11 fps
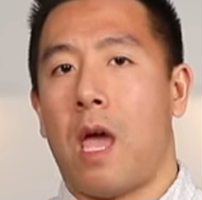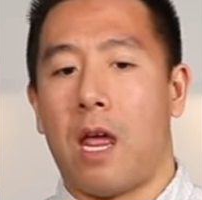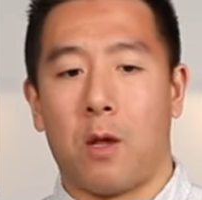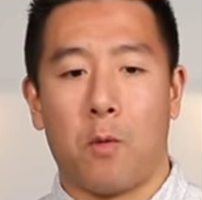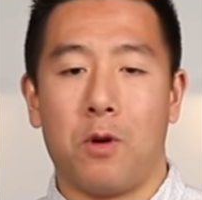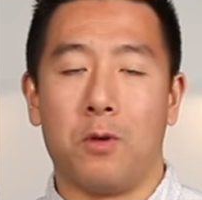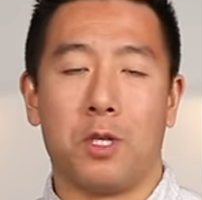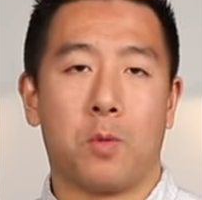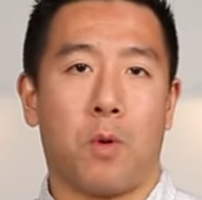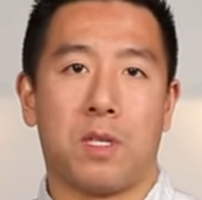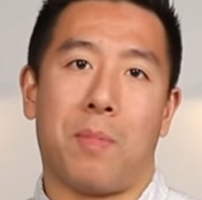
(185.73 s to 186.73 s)
anyone who
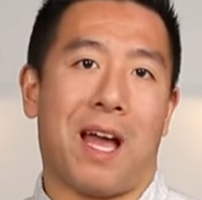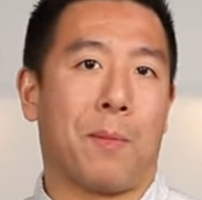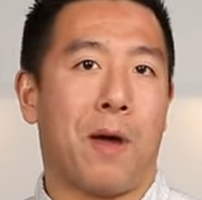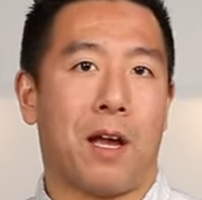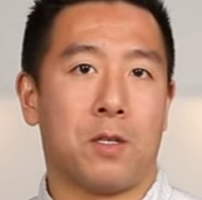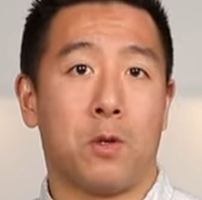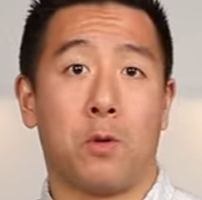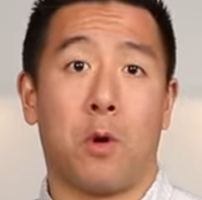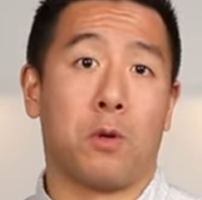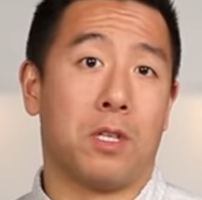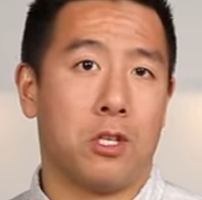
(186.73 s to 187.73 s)
just wants a backpack to
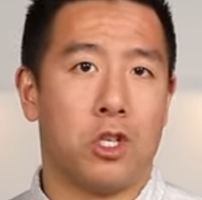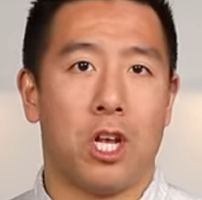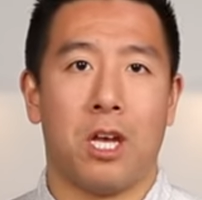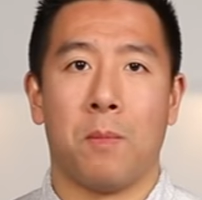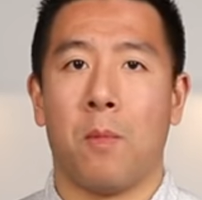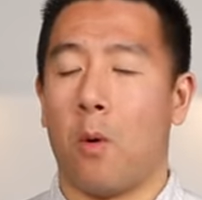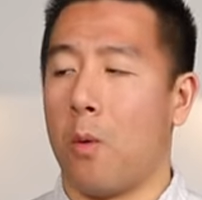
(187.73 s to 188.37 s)
go to the gym